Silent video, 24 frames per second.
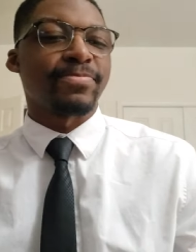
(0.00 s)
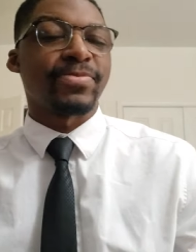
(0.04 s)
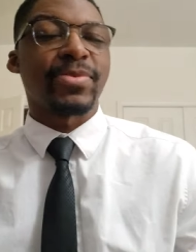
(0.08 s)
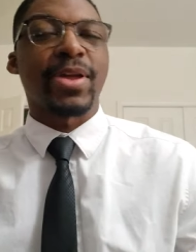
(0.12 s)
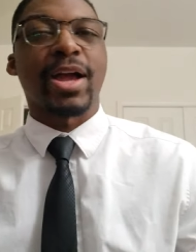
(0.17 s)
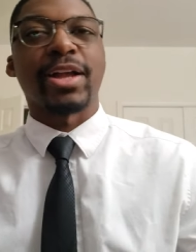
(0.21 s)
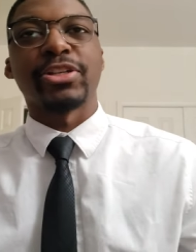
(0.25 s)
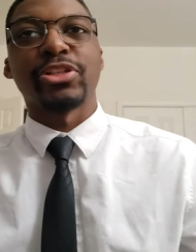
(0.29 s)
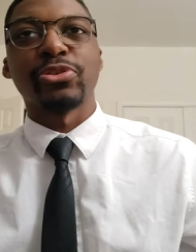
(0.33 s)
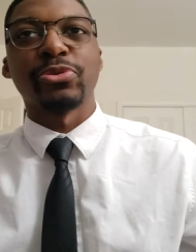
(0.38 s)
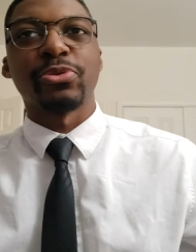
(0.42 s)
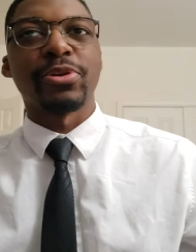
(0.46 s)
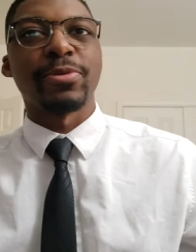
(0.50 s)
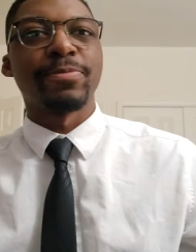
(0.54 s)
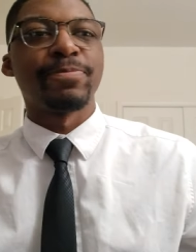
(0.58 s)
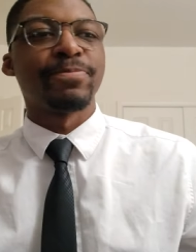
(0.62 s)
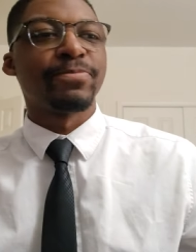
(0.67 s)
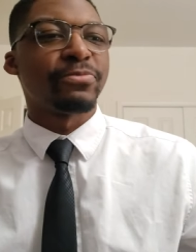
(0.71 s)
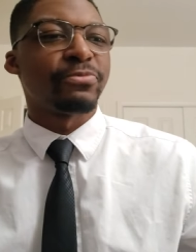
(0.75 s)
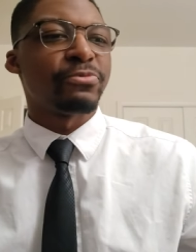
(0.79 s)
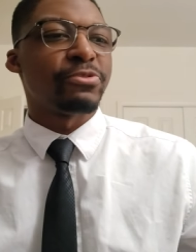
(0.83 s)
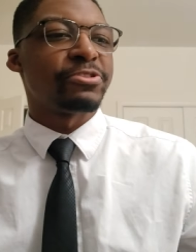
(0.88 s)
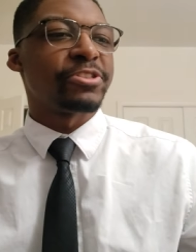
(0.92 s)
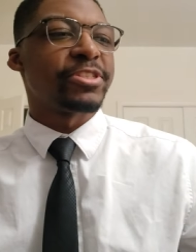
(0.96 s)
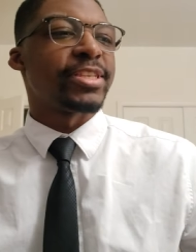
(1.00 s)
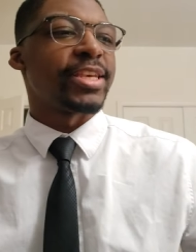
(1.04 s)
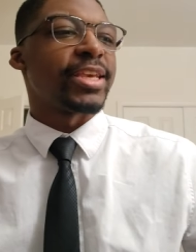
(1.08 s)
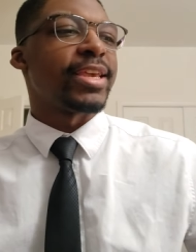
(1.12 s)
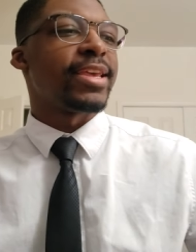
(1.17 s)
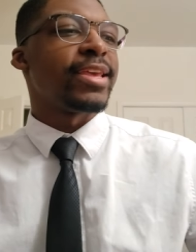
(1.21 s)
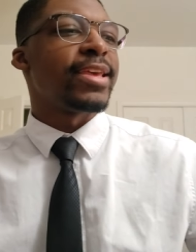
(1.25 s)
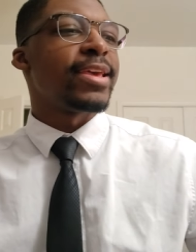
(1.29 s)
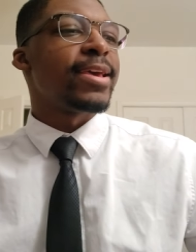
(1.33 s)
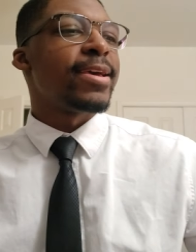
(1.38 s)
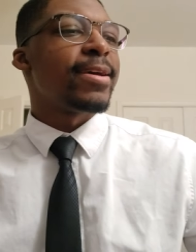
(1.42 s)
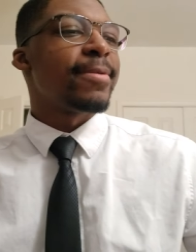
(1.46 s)
not sure. We'll
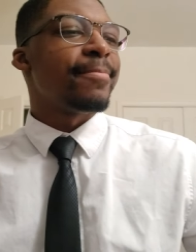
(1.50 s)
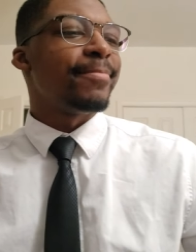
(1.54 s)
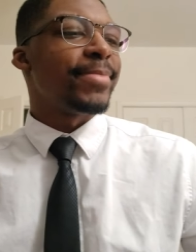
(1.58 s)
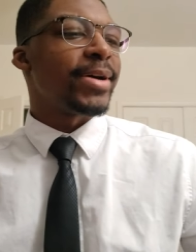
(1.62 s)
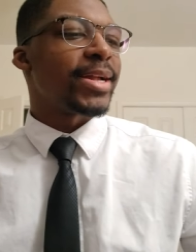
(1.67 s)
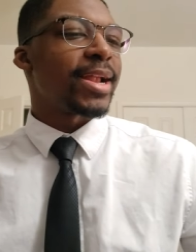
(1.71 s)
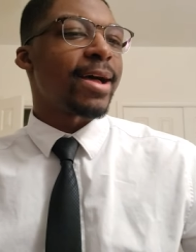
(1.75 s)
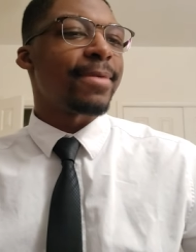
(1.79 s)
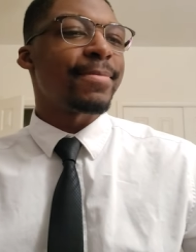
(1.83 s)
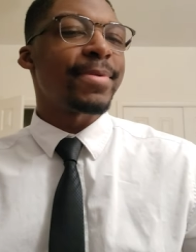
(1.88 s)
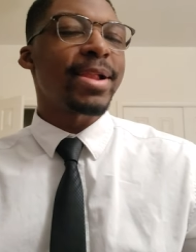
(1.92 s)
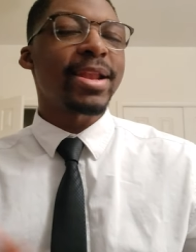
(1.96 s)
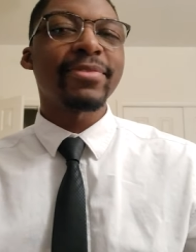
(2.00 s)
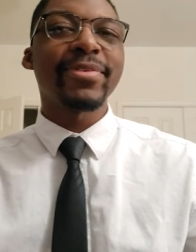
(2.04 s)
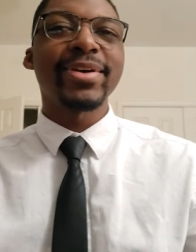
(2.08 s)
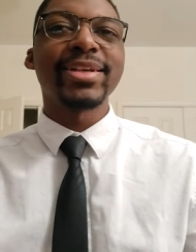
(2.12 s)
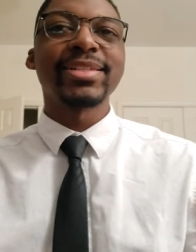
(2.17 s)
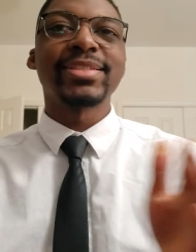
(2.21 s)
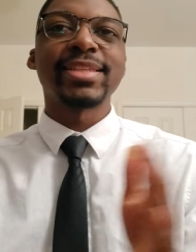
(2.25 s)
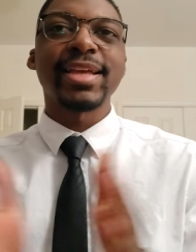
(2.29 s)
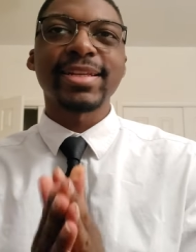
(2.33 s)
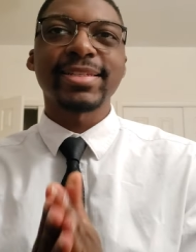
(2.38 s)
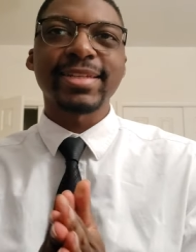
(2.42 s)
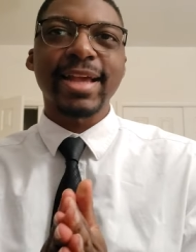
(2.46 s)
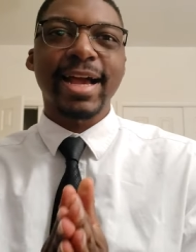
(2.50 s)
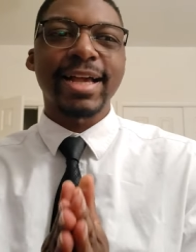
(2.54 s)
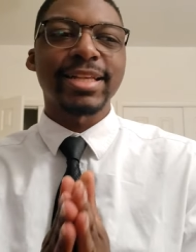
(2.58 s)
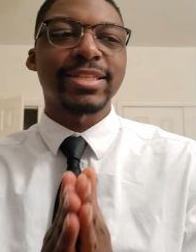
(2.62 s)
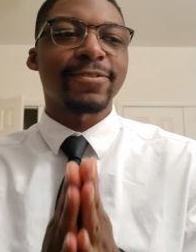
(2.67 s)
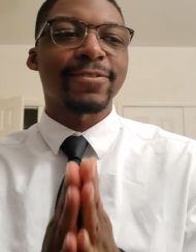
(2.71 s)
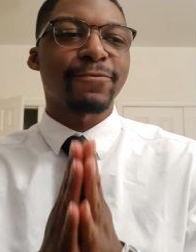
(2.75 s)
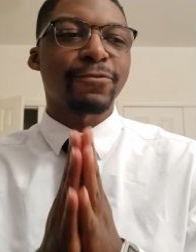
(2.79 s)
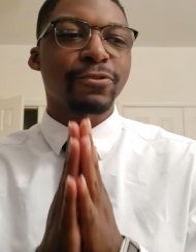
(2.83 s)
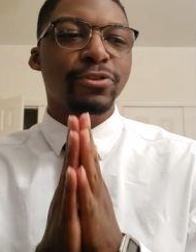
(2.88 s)
see. But um, anyways, thanks guys